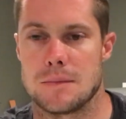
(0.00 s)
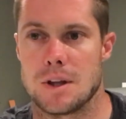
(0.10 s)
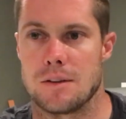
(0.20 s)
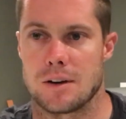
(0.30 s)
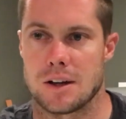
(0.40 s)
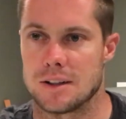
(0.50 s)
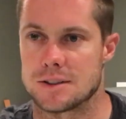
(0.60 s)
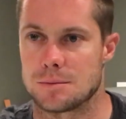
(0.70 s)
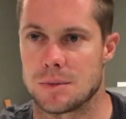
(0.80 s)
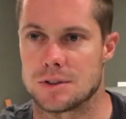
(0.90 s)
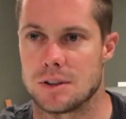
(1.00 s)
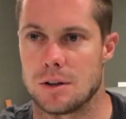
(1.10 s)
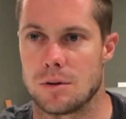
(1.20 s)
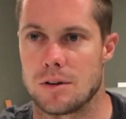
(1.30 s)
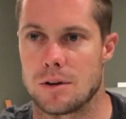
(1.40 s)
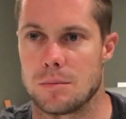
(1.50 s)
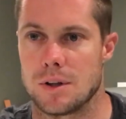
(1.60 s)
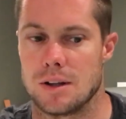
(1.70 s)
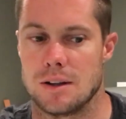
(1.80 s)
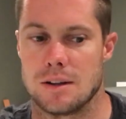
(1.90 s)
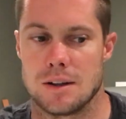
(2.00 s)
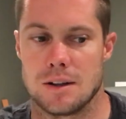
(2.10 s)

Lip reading: other customers, whether it be